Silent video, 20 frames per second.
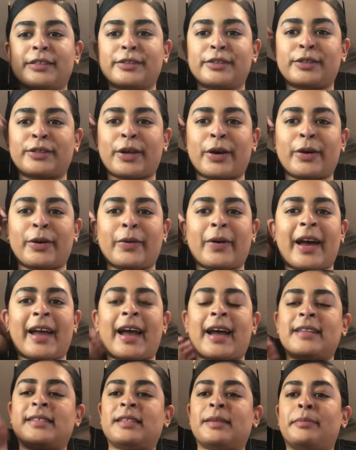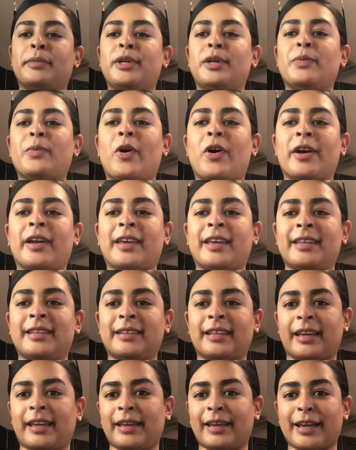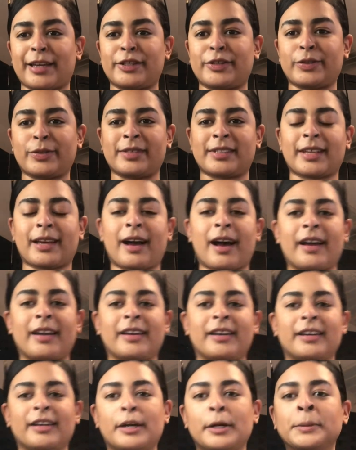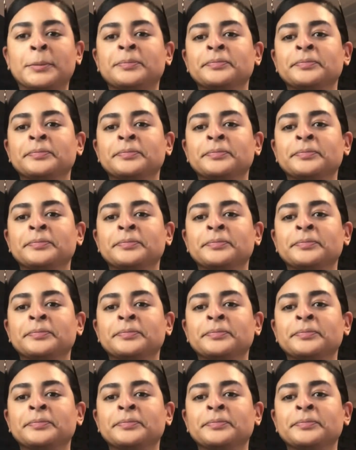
so I had somebody walk in like as soon as I got here,